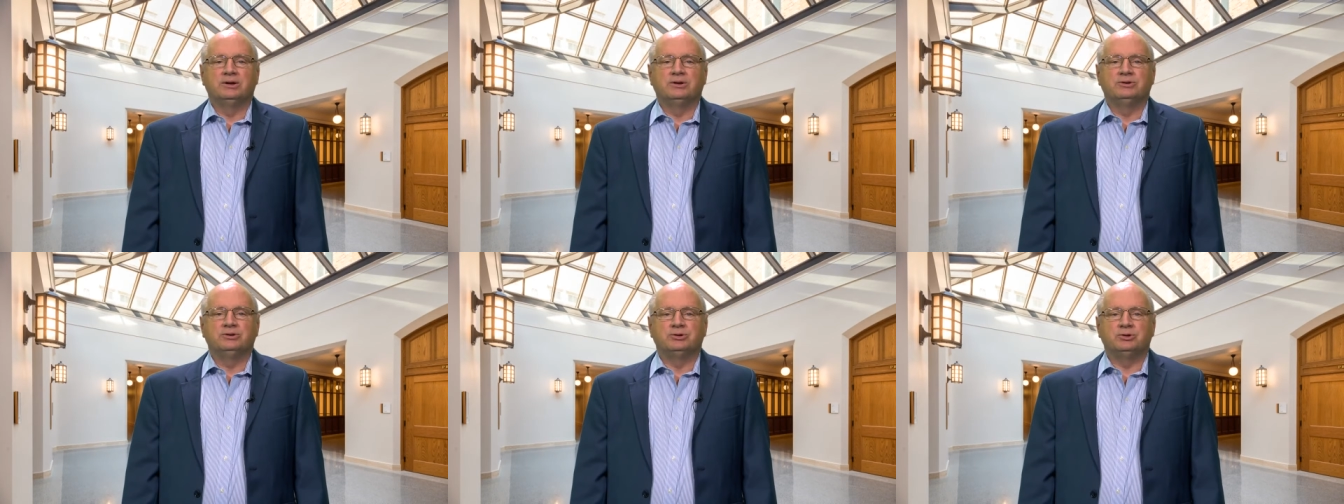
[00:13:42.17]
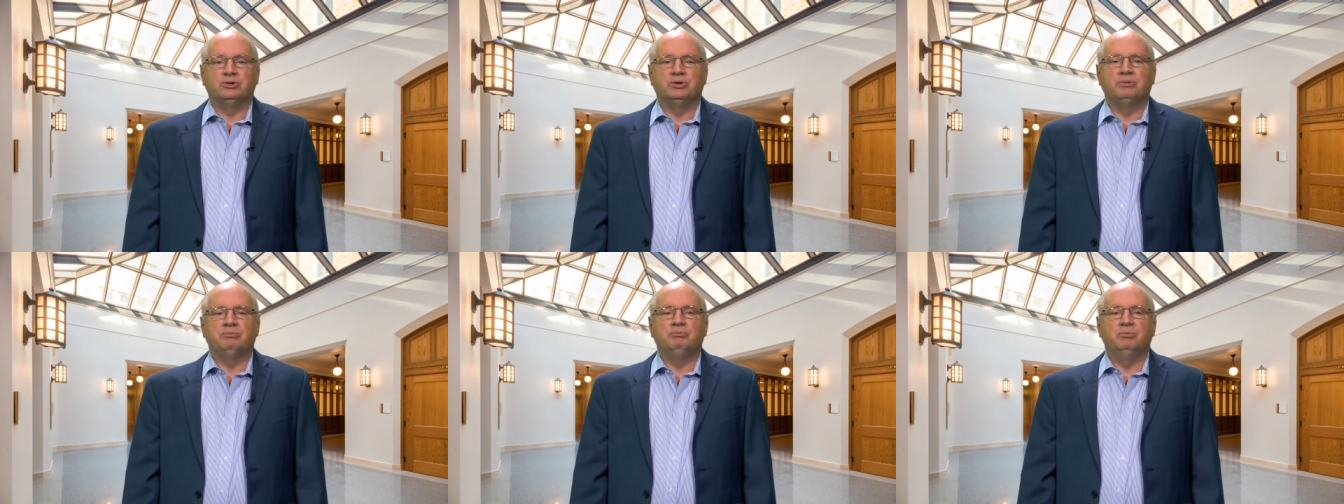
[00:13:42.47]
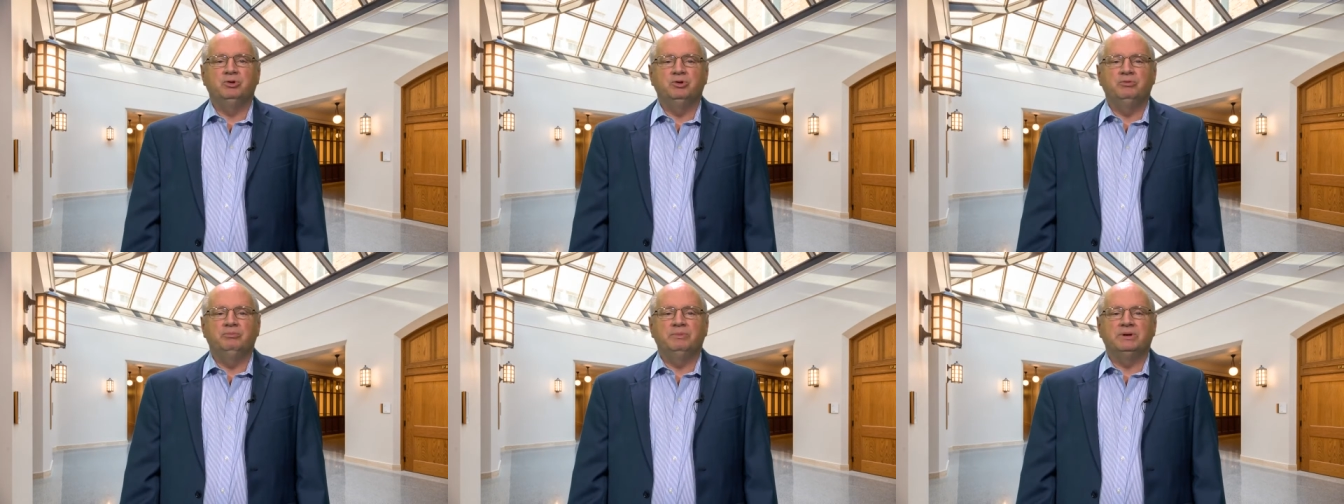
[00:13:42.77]
to the
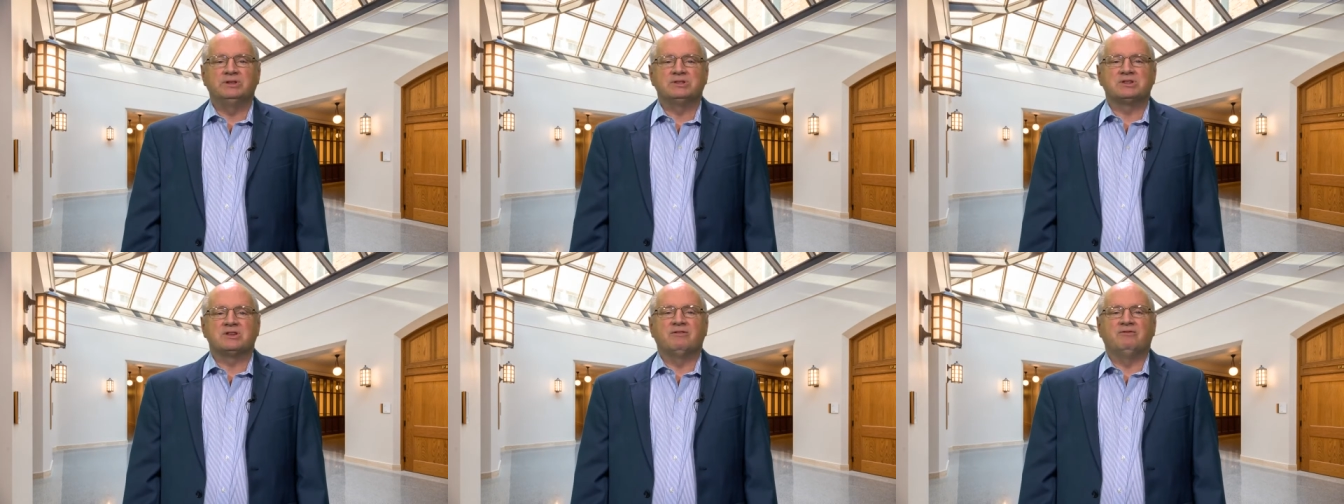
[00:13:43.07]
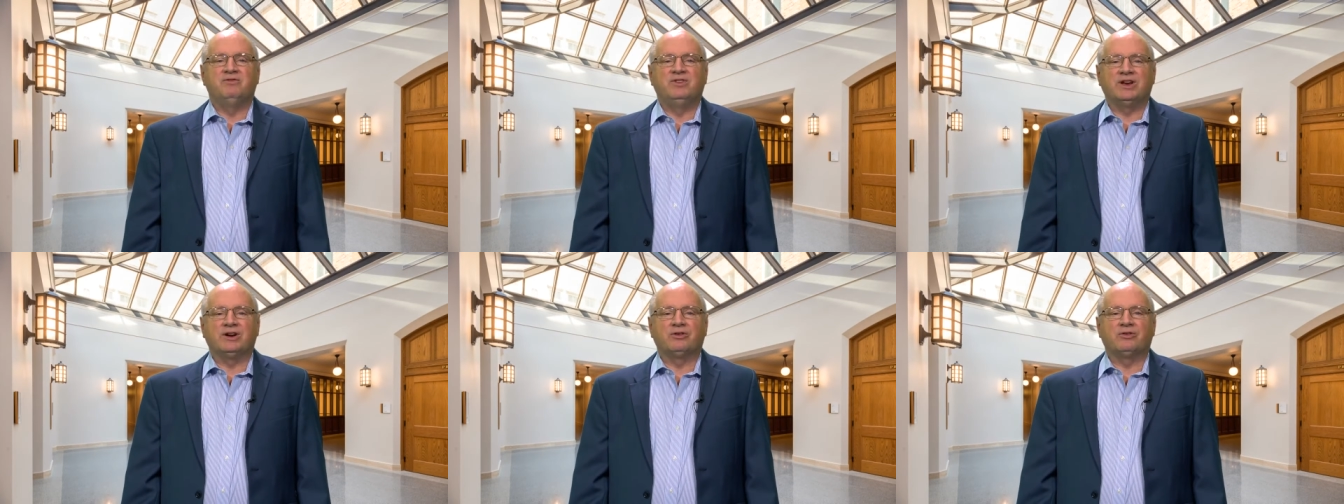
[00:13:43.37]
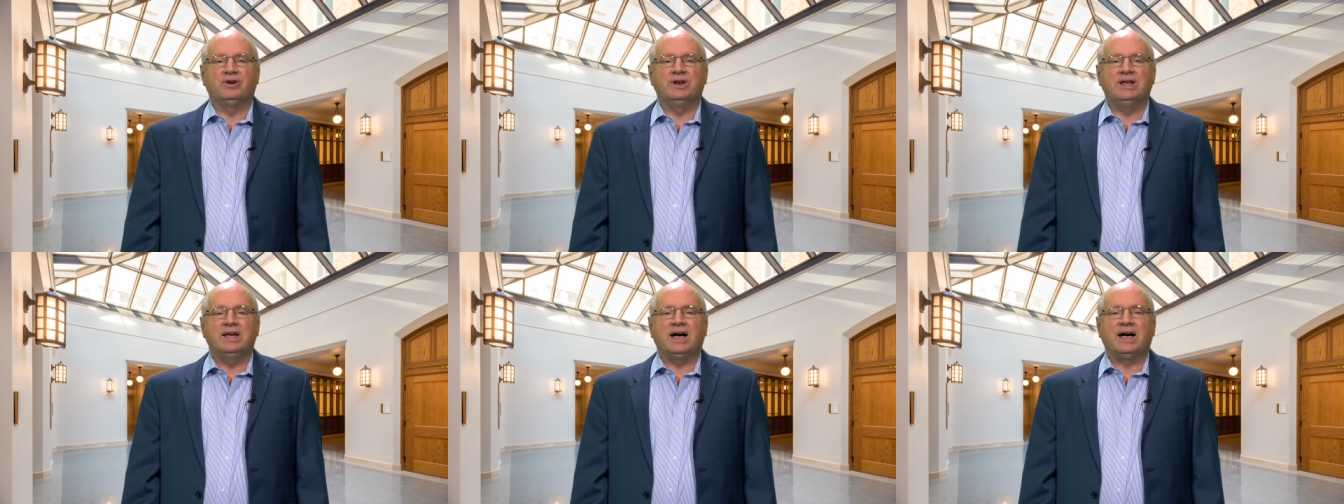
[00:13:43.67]
movement's
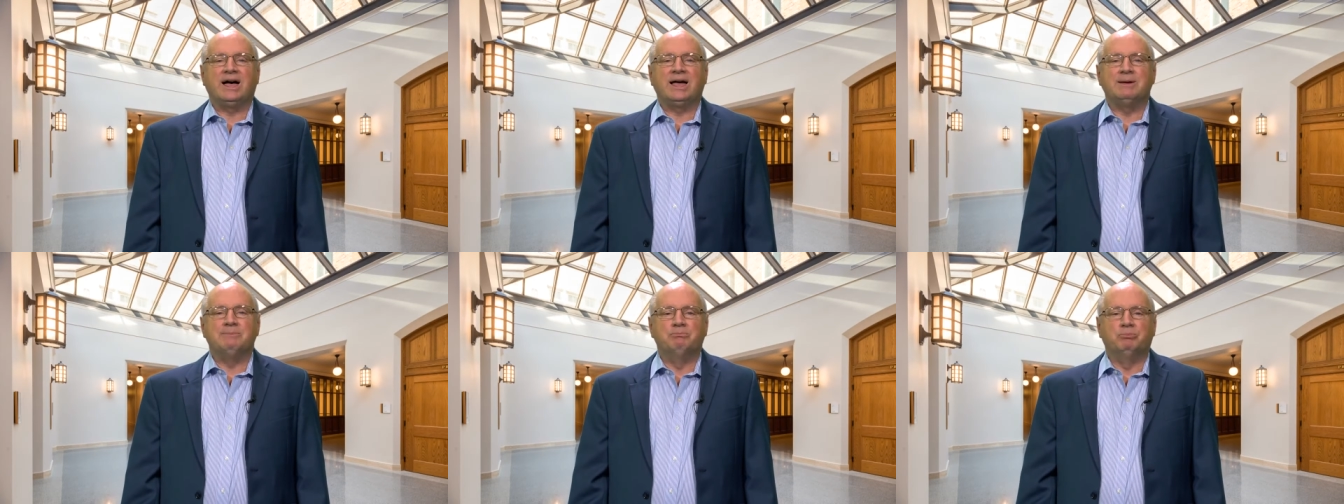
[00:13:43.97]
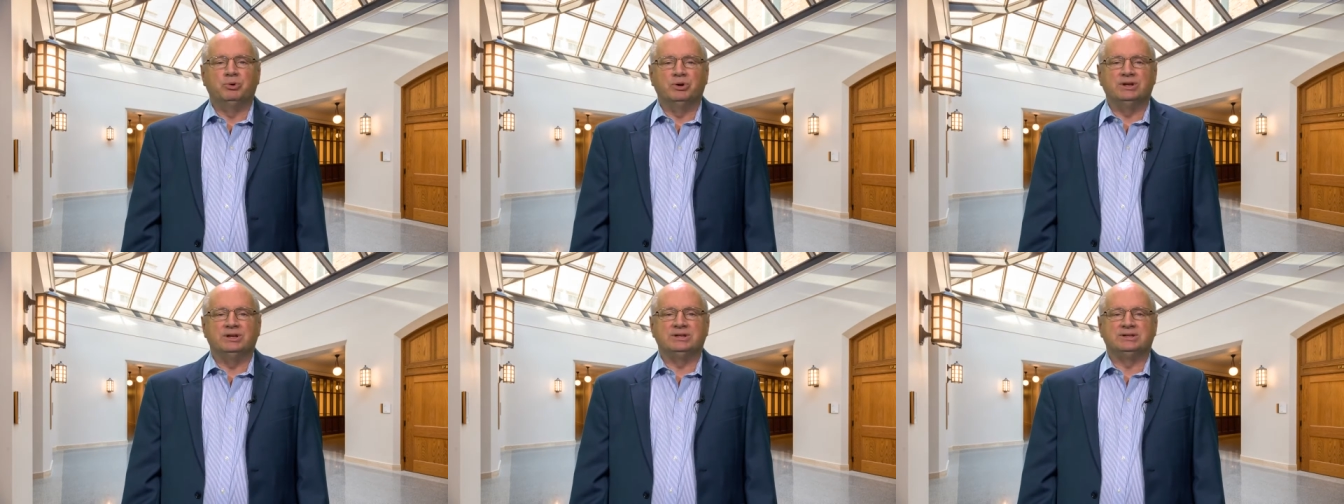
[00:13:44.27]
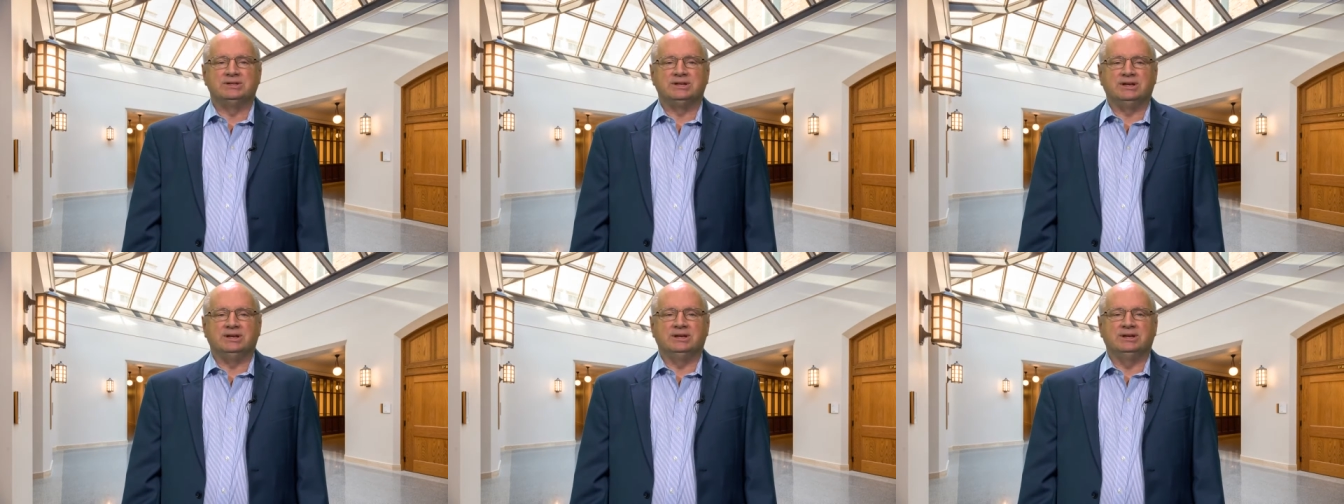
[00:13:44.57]
very
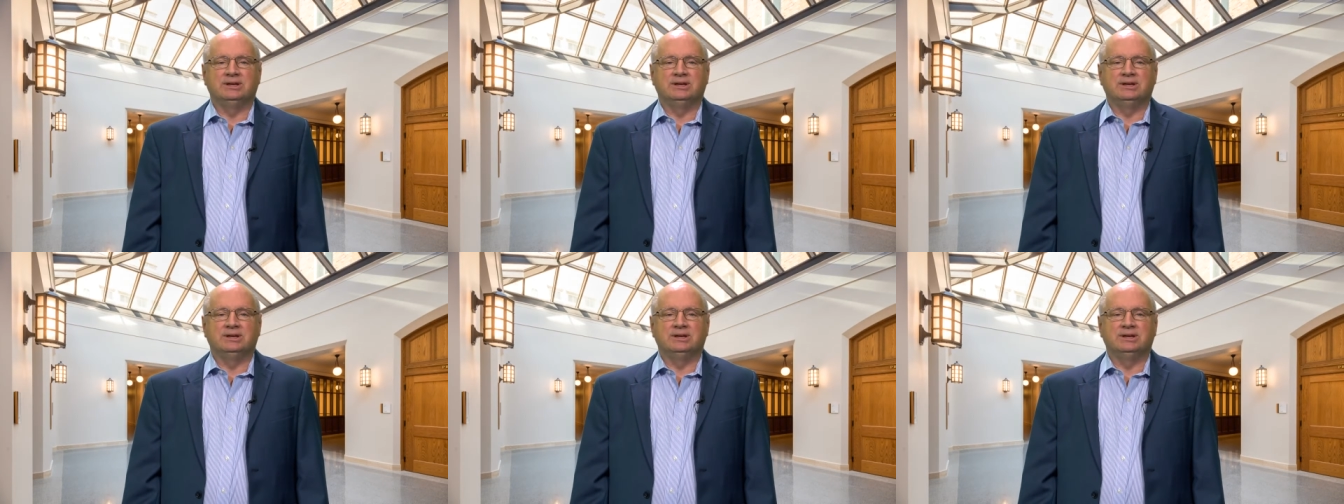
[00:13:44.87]
hybridity.